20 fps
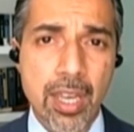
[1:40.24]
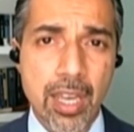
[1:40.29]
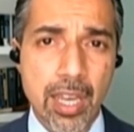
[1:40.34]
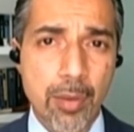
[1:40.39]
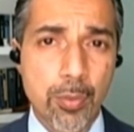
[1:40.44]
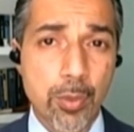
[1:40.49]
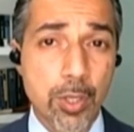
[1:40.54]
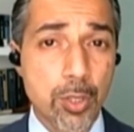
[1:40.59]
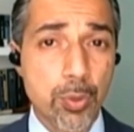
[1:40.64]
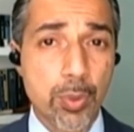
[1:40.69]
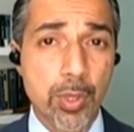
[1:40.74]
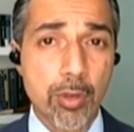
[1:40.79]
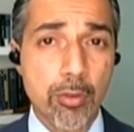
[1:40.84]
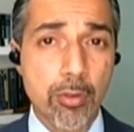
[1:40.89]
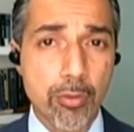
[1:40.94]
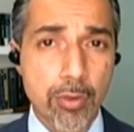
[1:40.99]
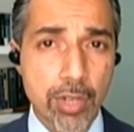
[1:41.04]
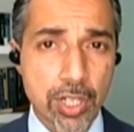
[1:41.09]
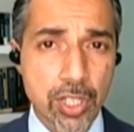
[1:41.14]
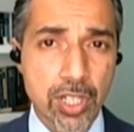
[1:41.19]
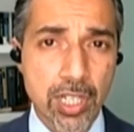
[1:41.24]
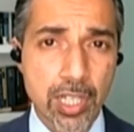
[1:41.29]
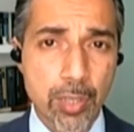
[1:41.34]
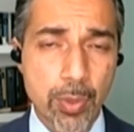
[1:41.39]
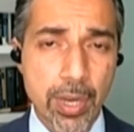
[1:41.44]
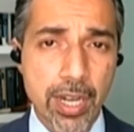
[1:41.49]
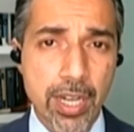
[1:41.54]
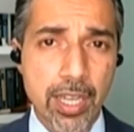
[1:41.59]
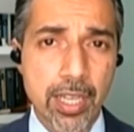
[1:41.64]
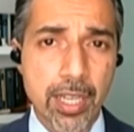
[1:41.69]
in which we originally
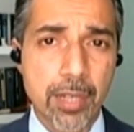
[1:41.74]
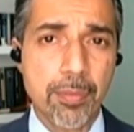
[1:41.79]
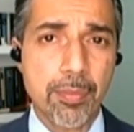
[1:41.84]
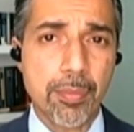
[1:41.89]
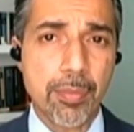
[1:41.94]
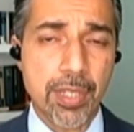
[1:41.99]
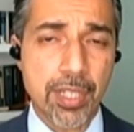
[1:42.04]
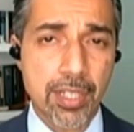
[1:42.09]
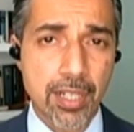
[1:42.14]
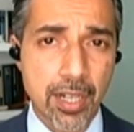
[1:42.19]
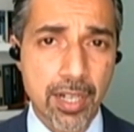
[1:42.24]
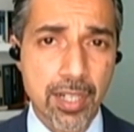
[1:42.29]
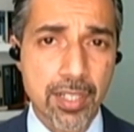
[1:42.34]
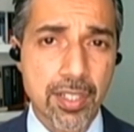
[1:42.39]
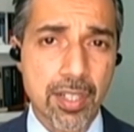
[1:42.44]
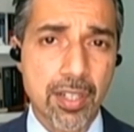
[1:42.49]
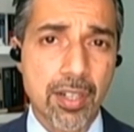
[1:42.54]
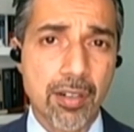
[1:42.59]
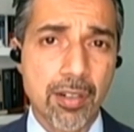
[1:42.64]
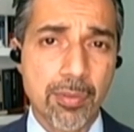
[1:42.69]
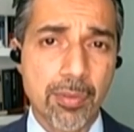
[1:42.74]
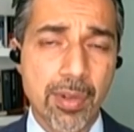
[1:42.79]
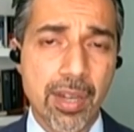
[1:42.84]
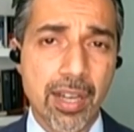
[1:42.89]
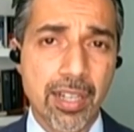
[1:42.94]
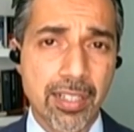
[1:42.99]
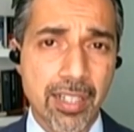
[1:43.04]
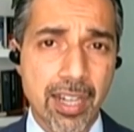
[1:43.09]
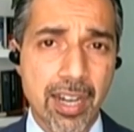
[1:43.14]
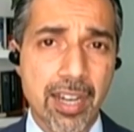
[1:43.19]
went in because of
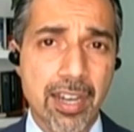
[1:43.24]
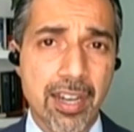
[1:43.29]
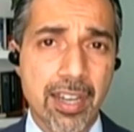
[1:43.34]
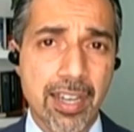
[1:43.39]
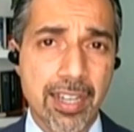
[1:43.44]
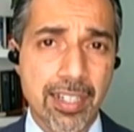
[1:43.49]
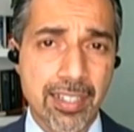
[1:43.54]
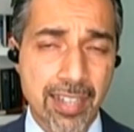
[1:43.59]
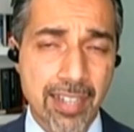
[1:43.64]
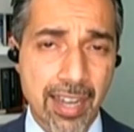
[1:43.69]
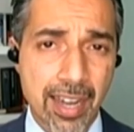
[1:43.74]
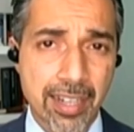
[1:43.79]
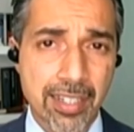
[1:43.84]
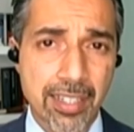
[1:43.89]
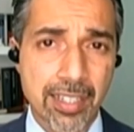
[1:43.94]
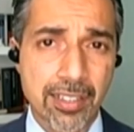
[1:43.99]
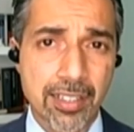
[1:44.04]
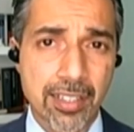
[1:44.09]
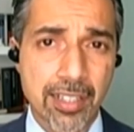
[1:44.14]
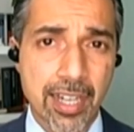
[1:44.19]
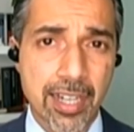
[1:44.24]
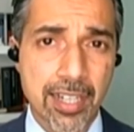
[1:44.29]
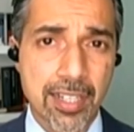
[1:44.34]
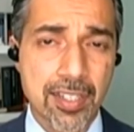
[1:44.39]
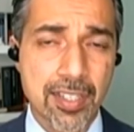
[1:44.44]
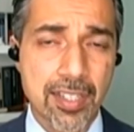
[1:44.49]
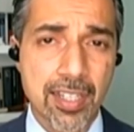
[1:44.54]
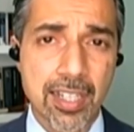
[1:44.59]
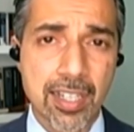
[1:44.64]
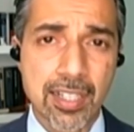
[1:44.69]
al-Qaeda attacking the United
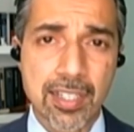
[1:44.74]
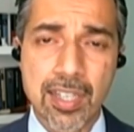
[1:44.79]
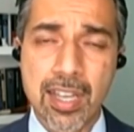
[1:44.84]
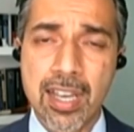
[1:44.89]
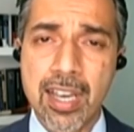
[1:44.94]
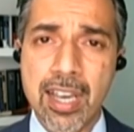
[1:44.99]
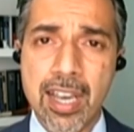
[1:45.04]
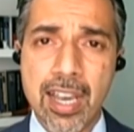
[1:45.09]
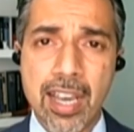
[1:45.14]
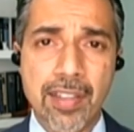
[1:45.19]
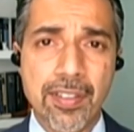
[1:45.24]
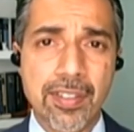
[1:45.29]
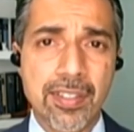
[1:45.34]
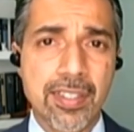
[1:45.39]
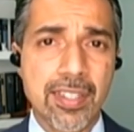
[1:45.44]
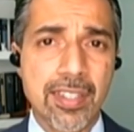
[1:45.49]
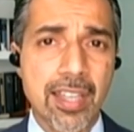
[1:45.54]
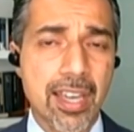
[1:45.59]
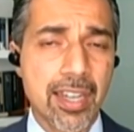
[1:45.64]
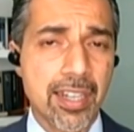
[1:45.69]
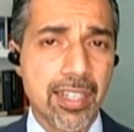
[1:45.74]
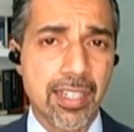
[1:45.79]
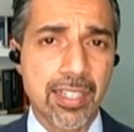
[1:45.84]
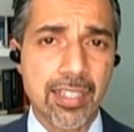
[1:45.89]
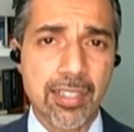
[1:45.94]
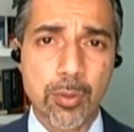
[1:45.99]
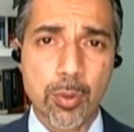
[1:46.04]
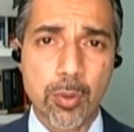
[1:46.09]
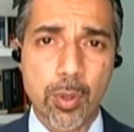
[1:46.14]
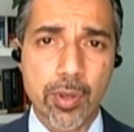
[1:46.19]
States, and then
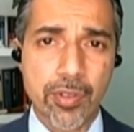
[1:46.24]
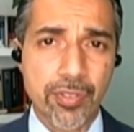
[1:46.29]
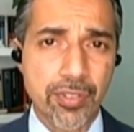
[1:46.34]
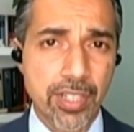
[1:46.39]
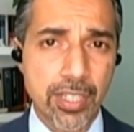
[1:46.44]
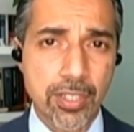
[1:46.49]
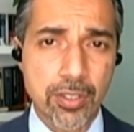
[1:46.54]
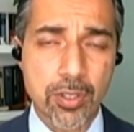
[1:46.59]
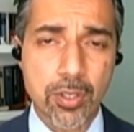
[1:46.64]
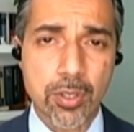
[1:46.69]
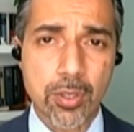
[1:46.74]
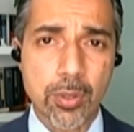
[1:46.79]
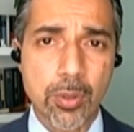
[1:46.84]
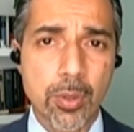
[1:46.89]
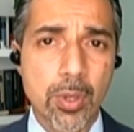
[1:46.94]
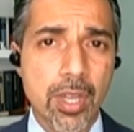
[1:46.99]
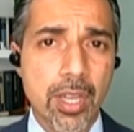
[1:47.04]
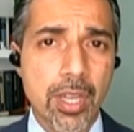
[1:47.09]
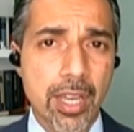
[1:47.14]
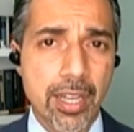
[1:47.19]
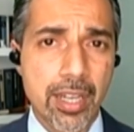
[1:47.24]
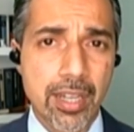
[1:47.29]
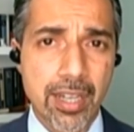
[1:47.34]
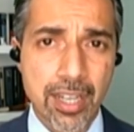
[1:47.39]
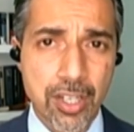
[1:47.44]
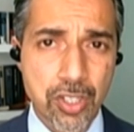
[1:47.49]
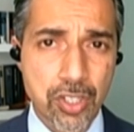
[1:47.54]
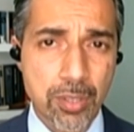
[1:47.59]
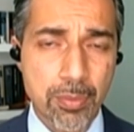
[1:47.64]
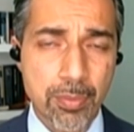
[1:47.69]
it dwarfed into a
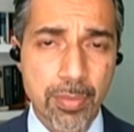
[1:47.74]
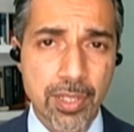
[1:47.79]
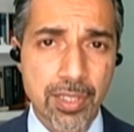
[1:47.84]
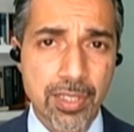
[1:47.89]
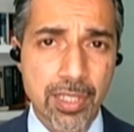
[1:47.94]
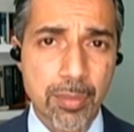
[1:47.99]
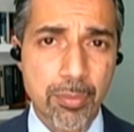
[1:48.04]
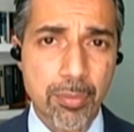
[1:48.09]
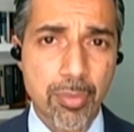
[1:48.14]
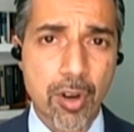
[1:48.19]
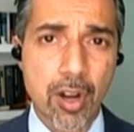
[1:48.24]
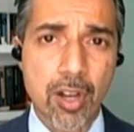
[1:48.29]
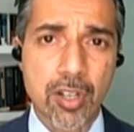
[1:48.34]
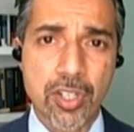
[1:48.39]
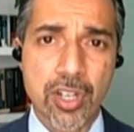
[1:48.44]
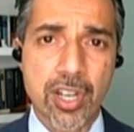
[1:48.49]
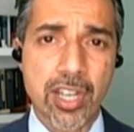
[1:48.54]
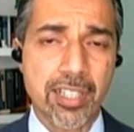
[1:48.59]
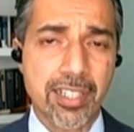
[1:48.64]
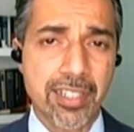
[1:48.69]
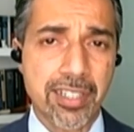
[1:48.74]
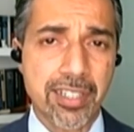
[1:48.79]
nation-building project,